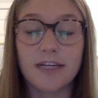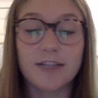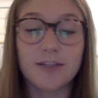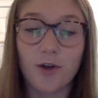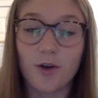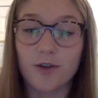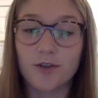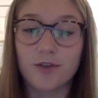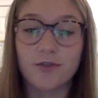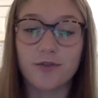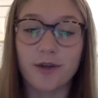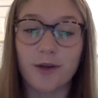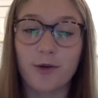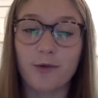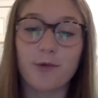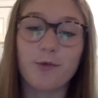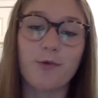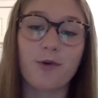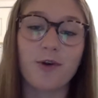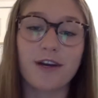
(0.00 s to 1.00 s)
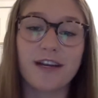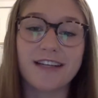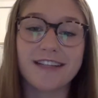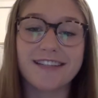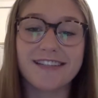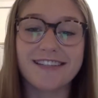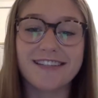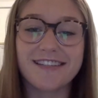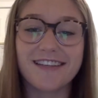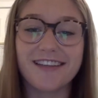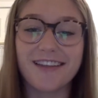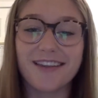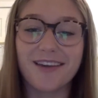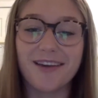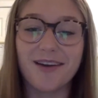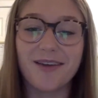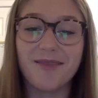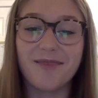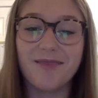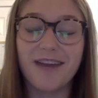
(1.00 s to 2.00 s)
it's also very rewarding to see
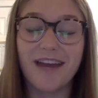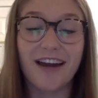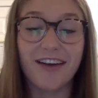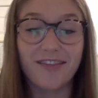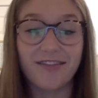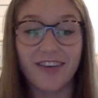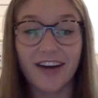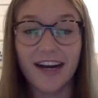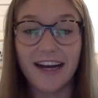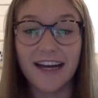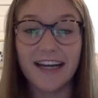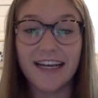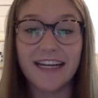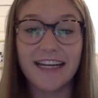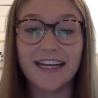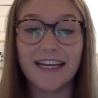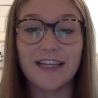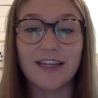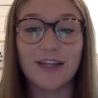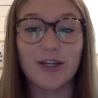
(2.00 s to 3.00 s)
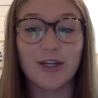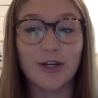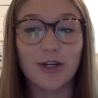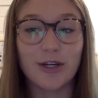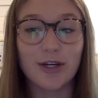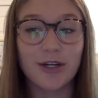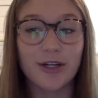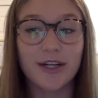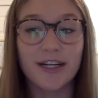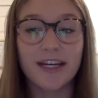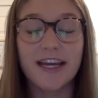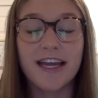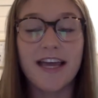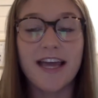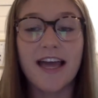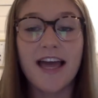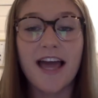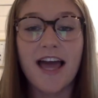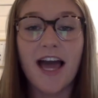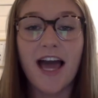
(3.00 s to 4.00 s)
them have fun and learn.
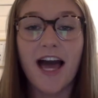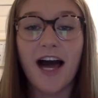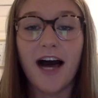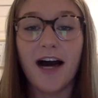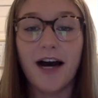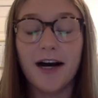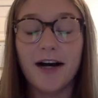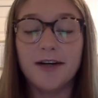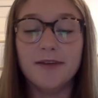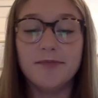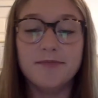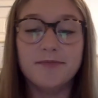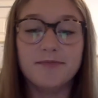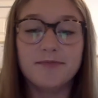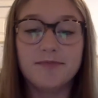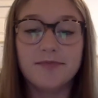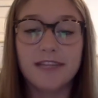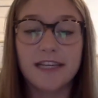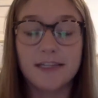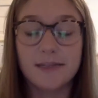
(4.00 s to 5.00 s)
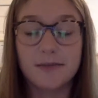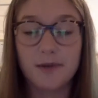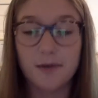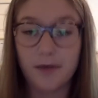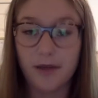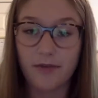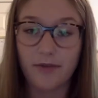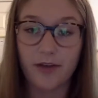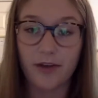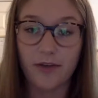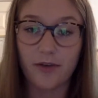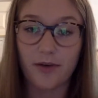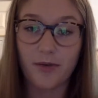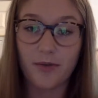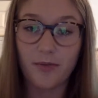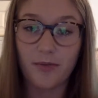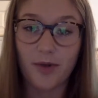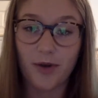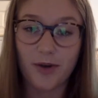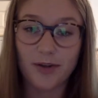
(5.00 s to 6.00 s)
Um, that's one of my favorite
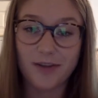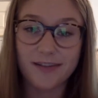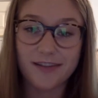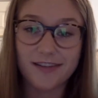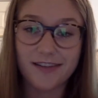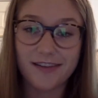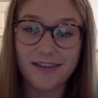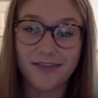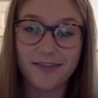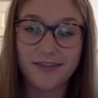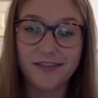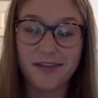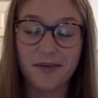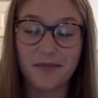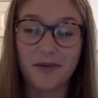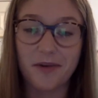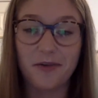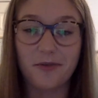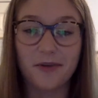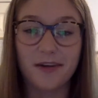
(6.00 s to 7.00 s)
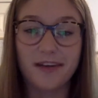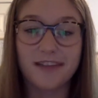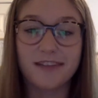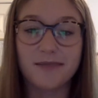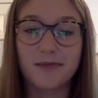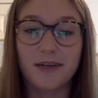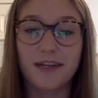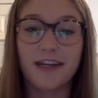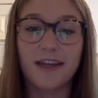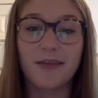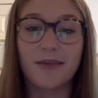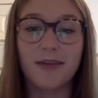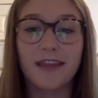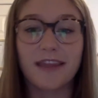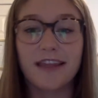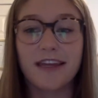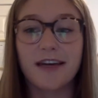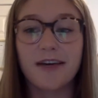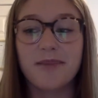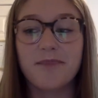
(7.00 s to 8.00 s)
parts of summer was working with
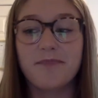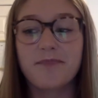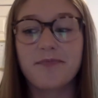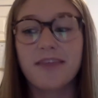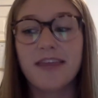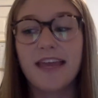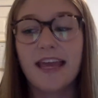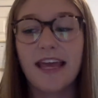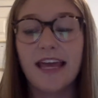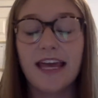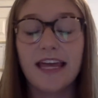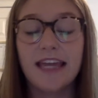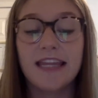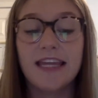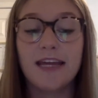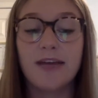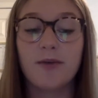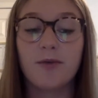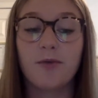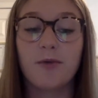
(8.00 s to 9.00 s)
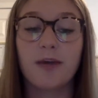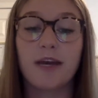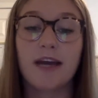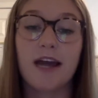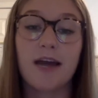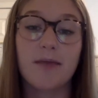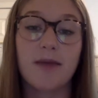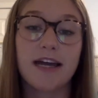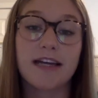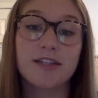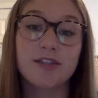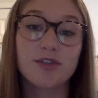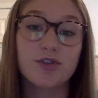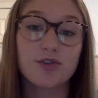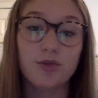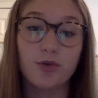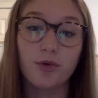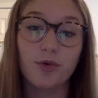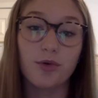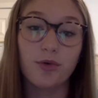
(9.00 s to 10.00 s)
them. And then when I'm at
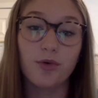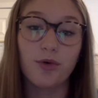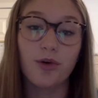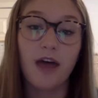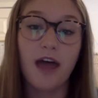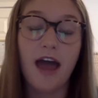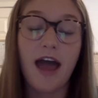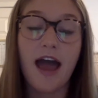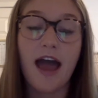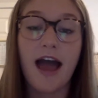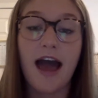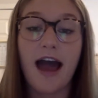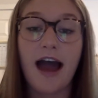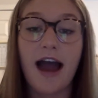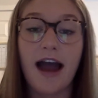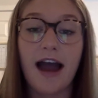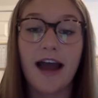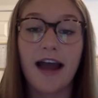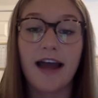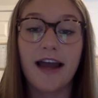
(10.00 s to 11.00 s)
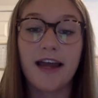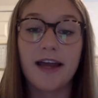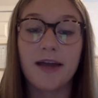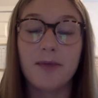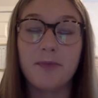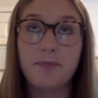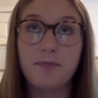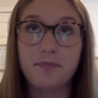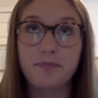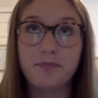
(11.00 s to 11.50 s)
school, I